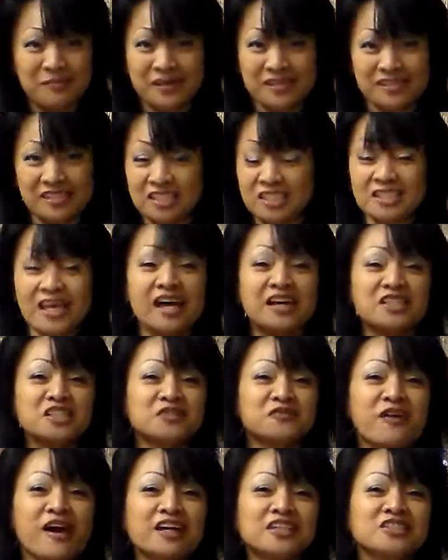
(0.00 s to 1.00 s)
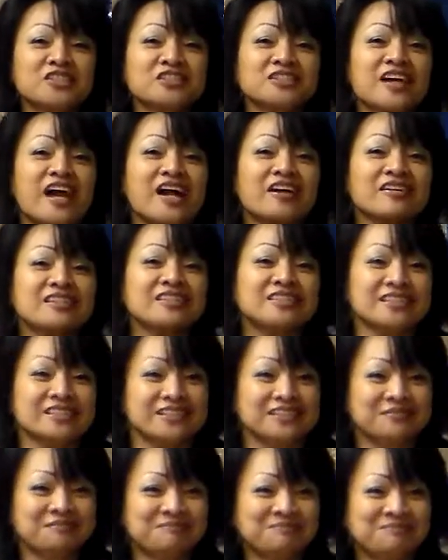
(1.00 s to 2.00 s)
Amen. It's satisfaction
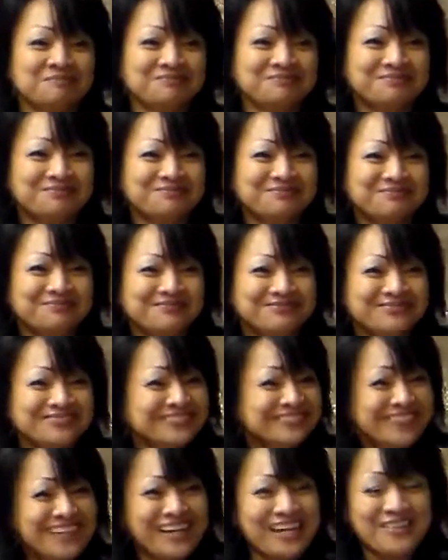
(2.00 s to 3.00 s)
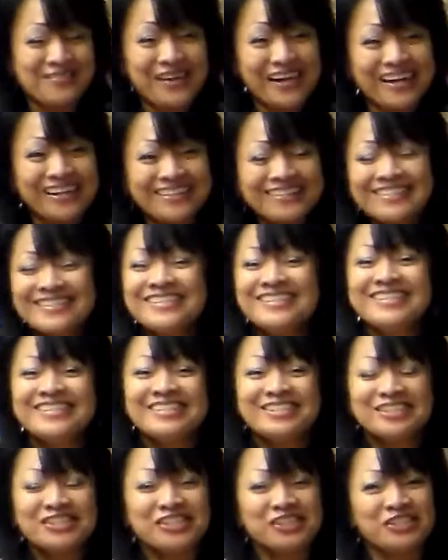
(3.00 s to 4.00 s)
guaranteed. That's right. Amen. Amen.
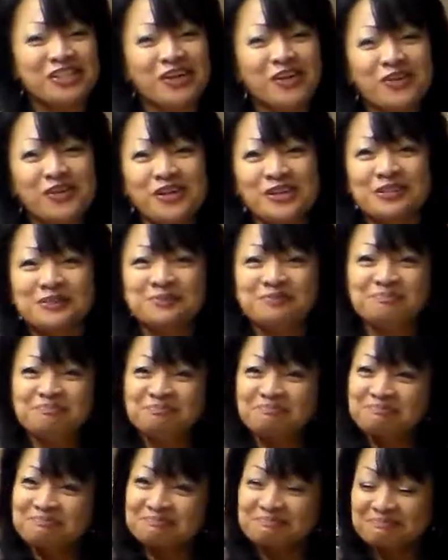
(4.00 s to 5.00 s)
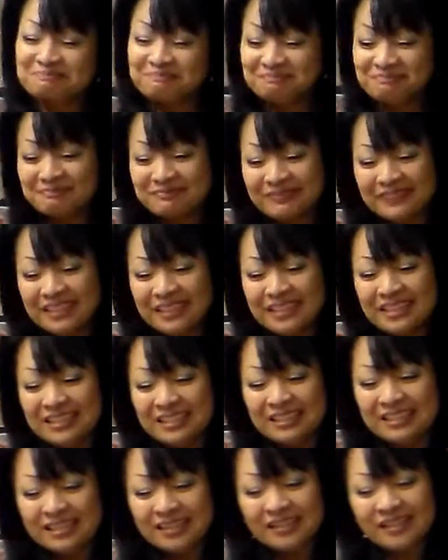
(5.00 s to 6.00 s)
So, um,
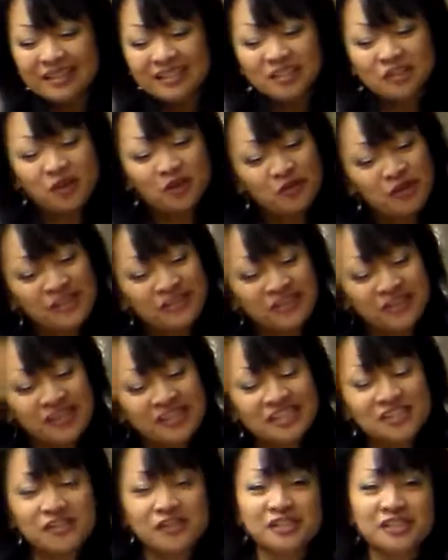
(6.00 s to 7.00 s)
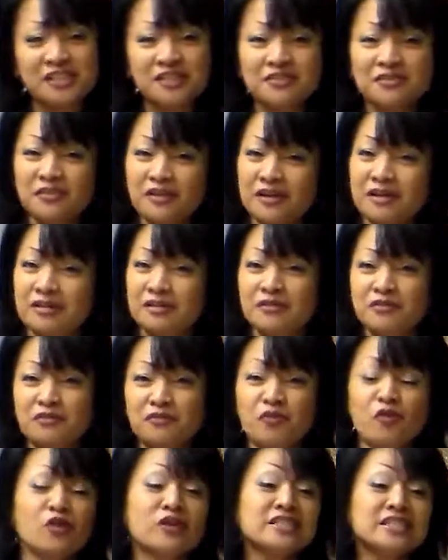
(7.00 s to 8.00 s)
in Corinthians thirteen, uh,
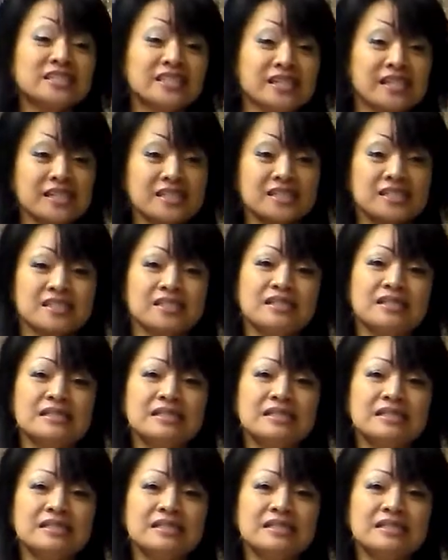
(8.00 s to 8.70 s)
four, six,